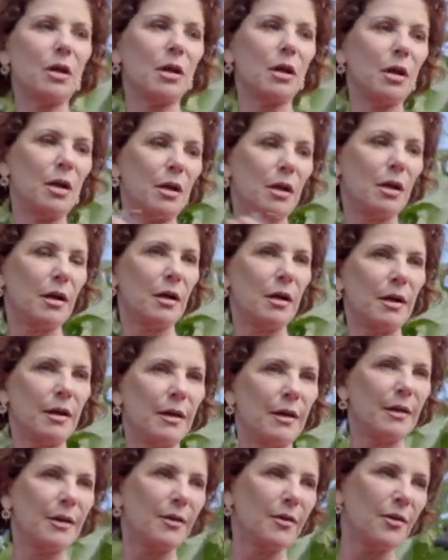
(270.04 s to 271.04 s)
Slightly
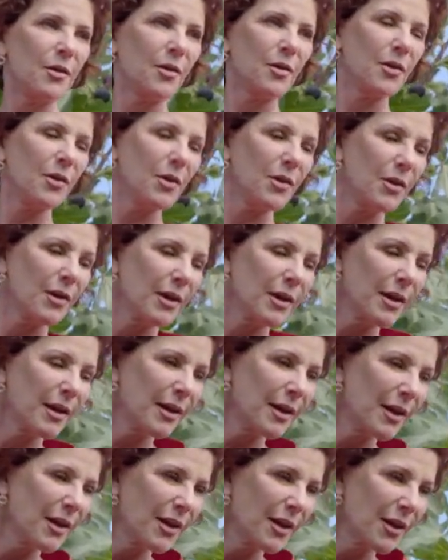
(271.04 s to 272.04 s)
dehydrated.
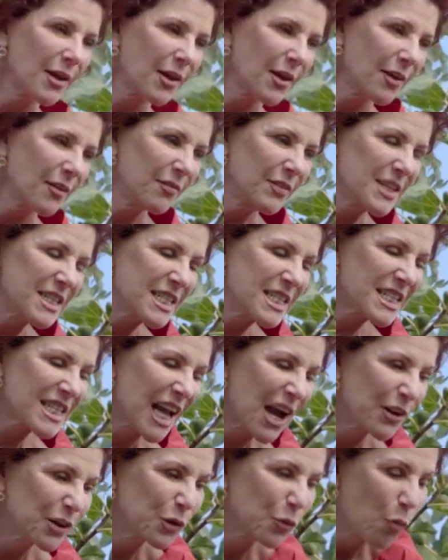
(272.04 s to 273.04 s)
This is
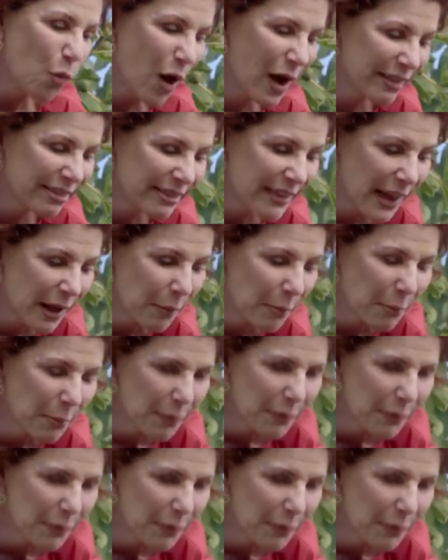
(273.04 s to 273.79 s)
how you want them.